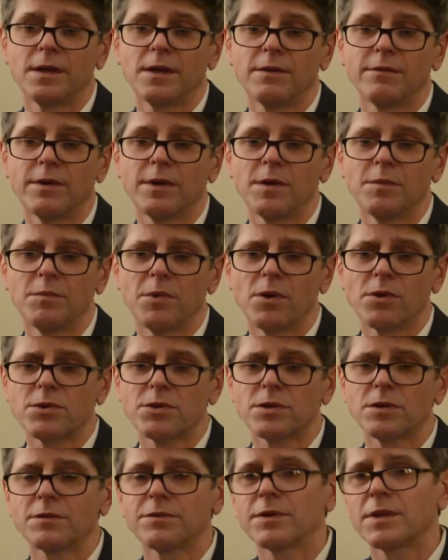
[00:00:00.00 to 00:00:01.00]
very
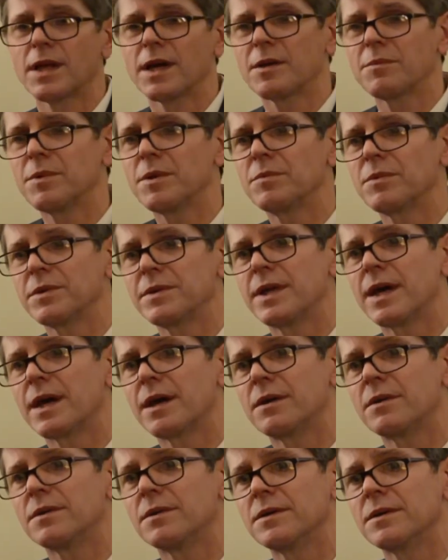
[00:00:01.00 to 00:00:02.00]
emotional for a lot of people
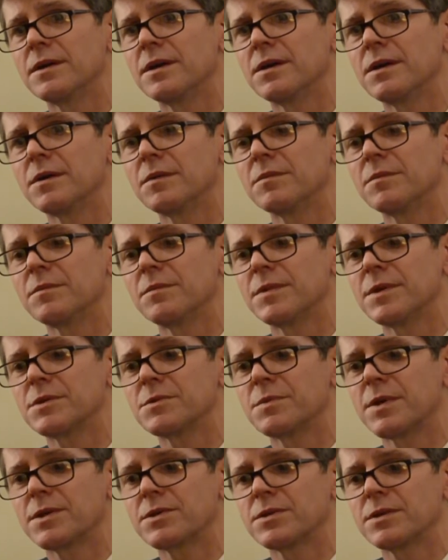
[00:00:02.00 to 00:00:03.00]
now.
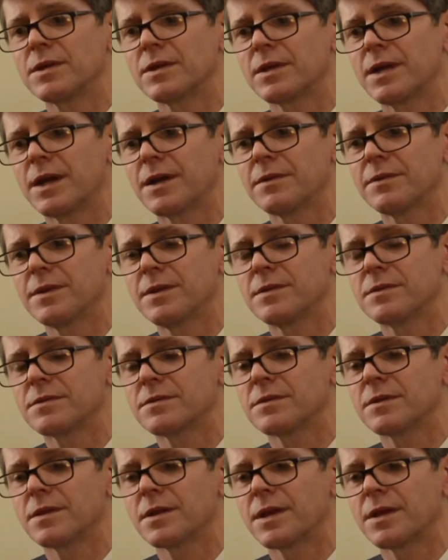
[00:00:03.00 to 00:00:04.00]
Especially a lot of
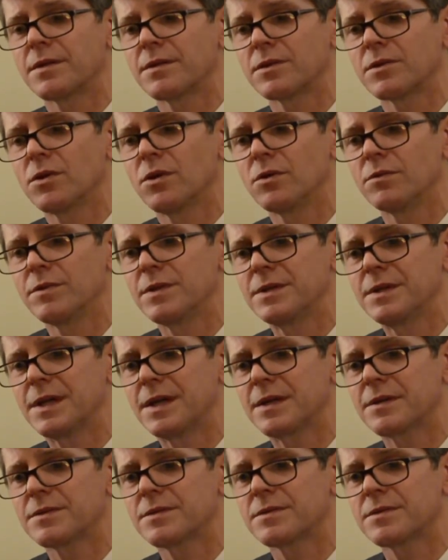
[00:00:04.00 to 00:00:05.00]
the COVID
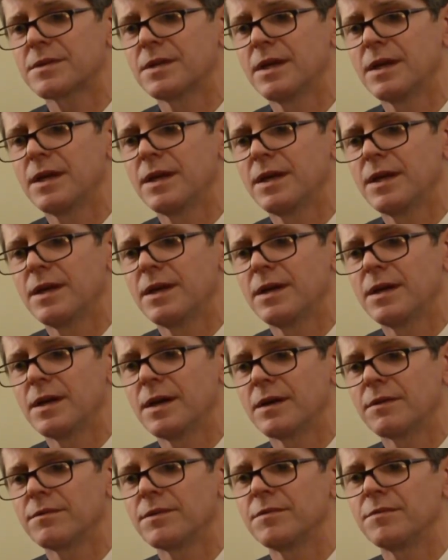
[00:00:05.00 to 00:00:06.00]
deaths
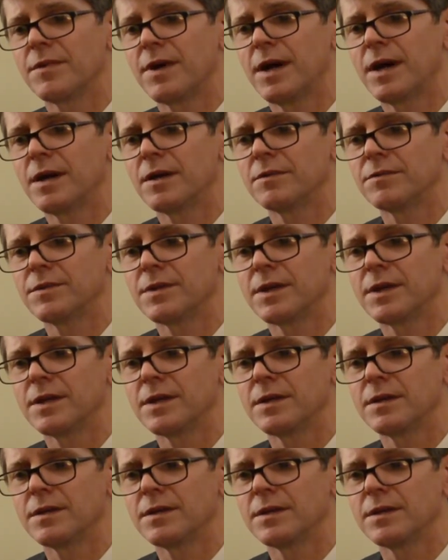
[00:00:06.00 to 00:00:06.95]
have involved a